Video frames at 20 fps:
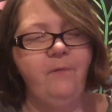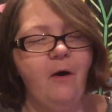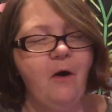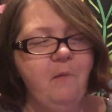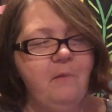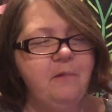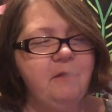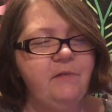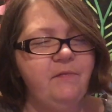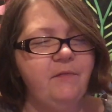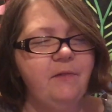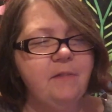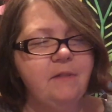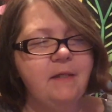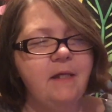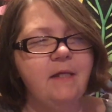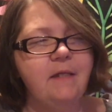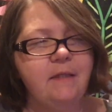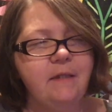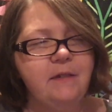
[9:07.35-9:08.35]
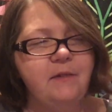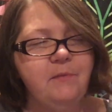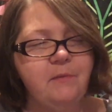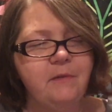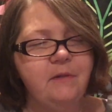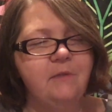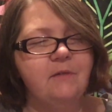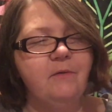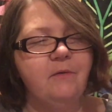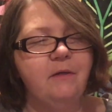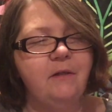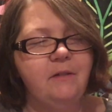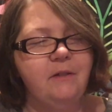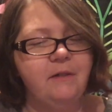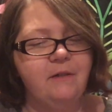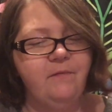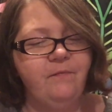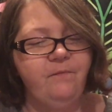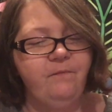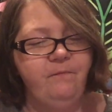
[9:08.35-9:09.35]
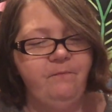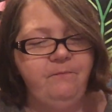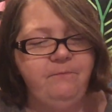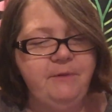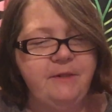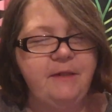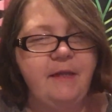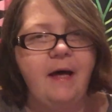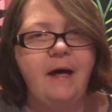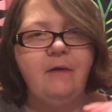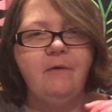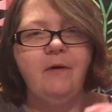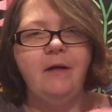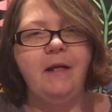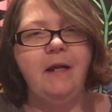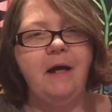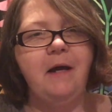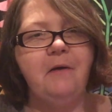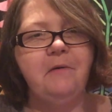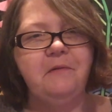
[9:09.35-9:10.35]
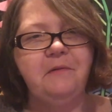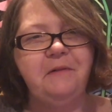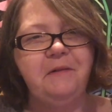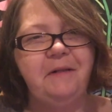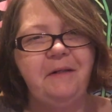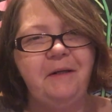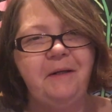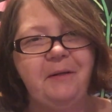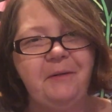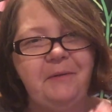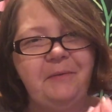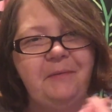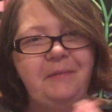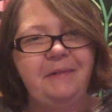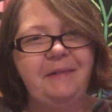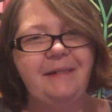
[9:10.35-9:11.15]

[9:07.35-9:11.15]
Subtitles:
always feels like this one's going to just slide right out, you know?